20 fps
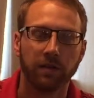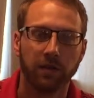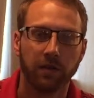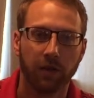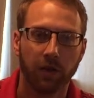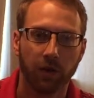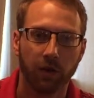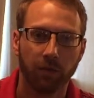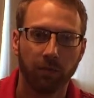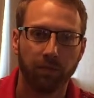you
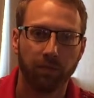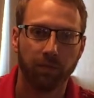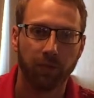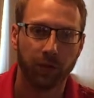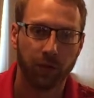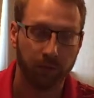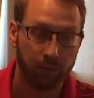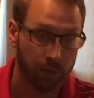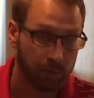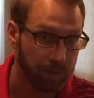know,
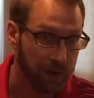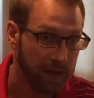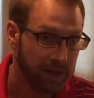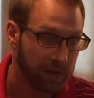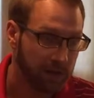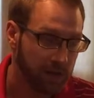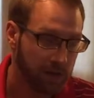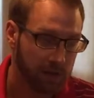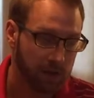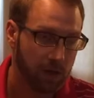your,
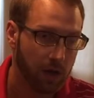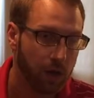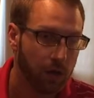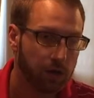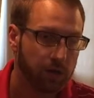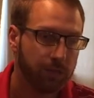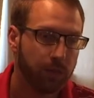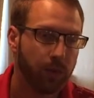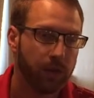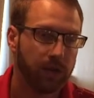basically your
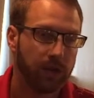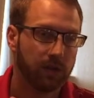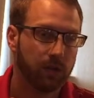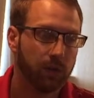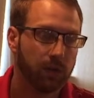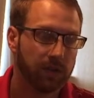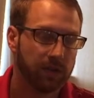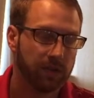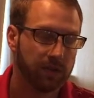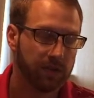toes point
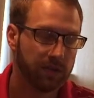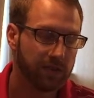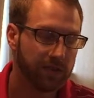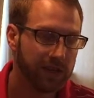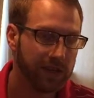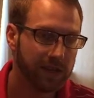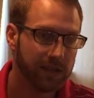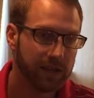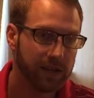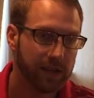towards the
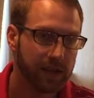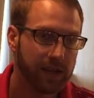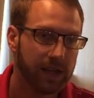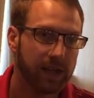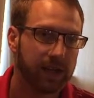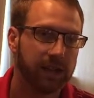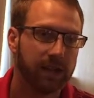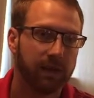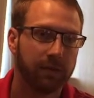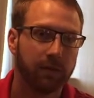ceiling
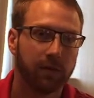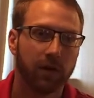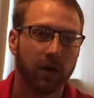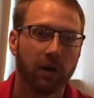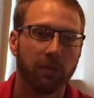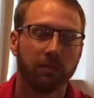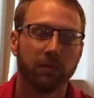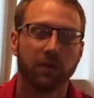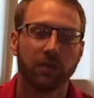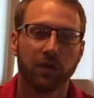and they
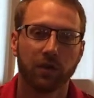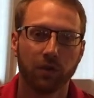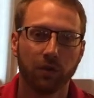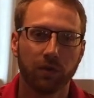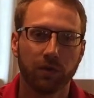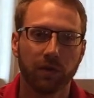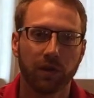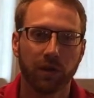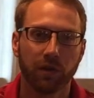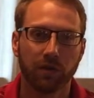come too
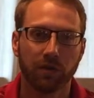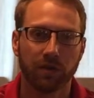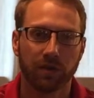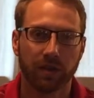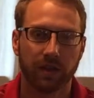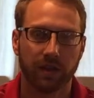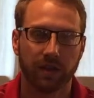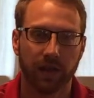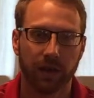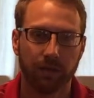close
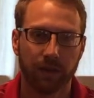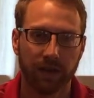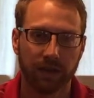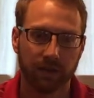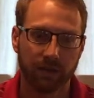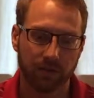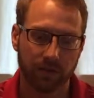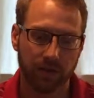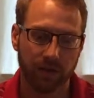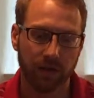and they
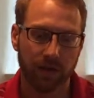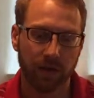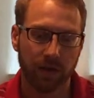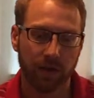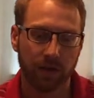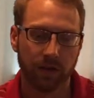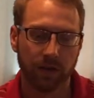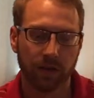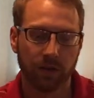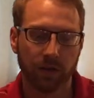basically
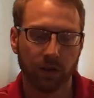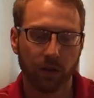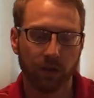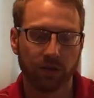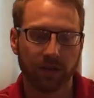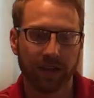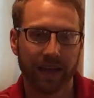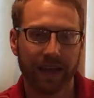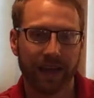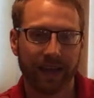
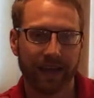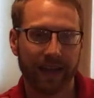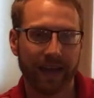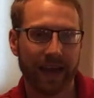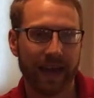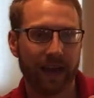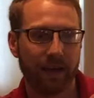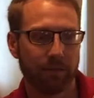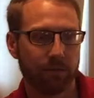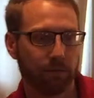close that
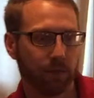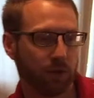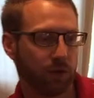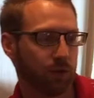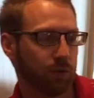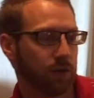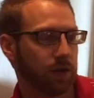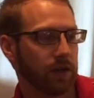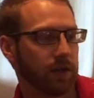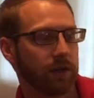gap
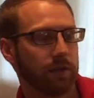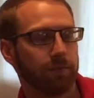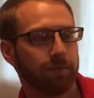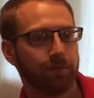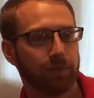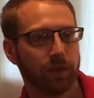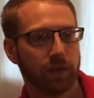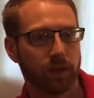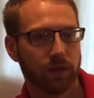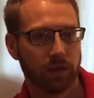
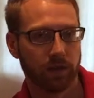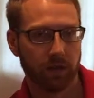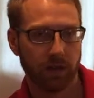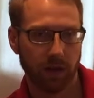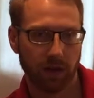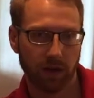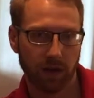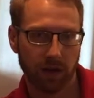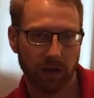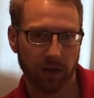between
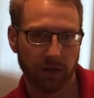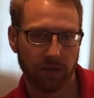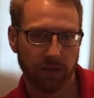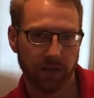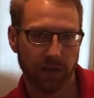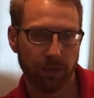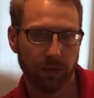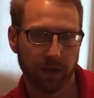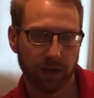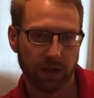the
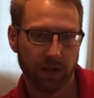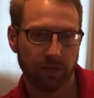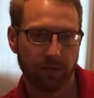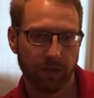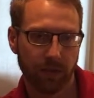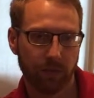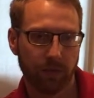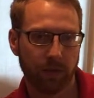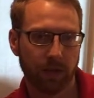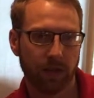tibia, the
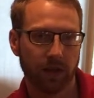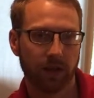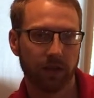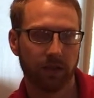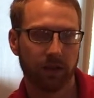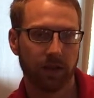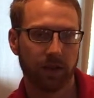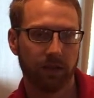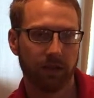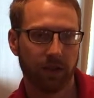
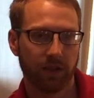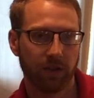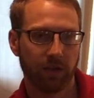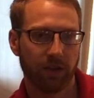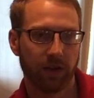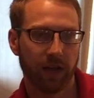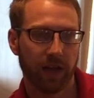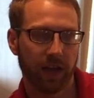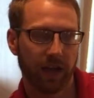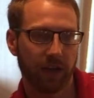fibula, and then
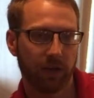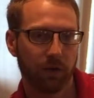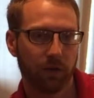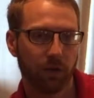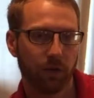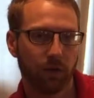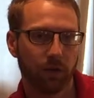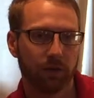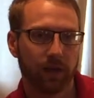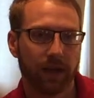your
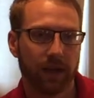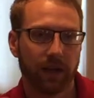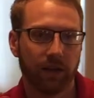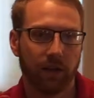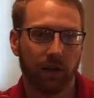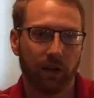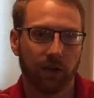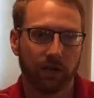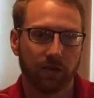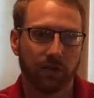ankle, that
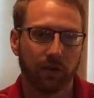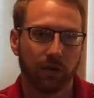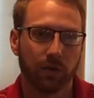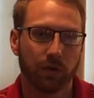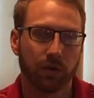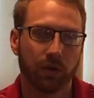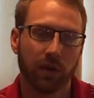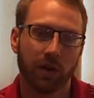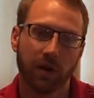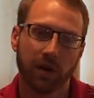can
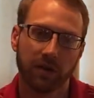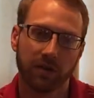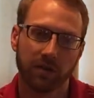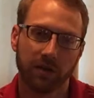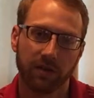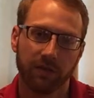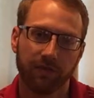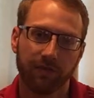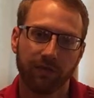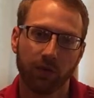also cause
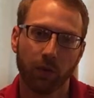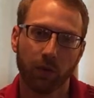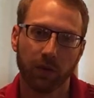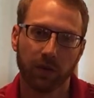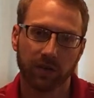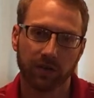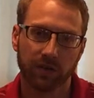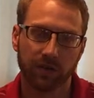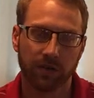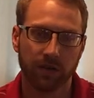a
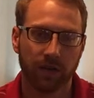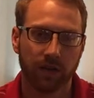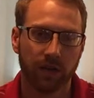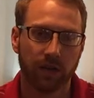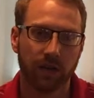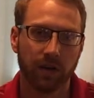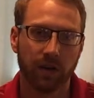force